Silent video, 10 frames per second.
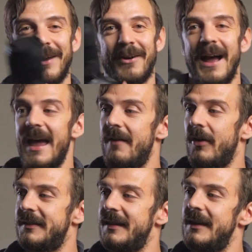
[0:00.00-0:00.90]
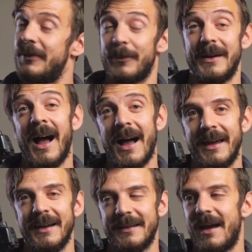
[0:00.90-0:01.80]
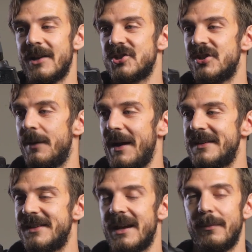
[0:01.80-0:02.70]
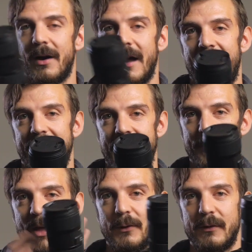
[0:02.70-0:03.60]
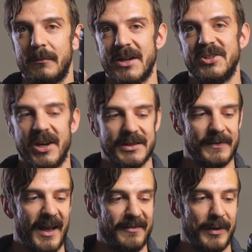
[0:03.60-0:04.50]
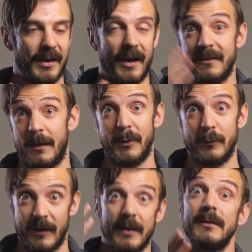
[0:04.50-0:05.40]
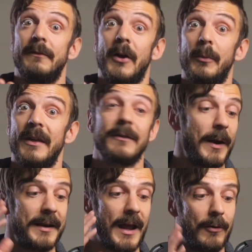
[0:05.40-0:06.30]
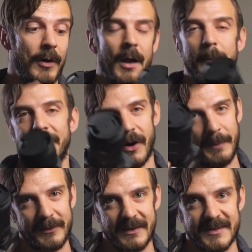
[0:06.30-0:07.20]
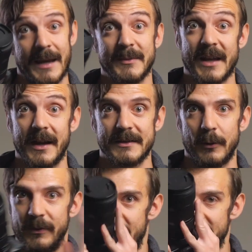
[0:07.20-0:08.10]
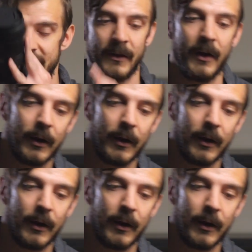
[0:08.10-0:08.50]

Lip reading: here I have a T3i attached to my Sigma, and I'm not using my GH5 because I'm using it to film this right now, but they're about the same size. So this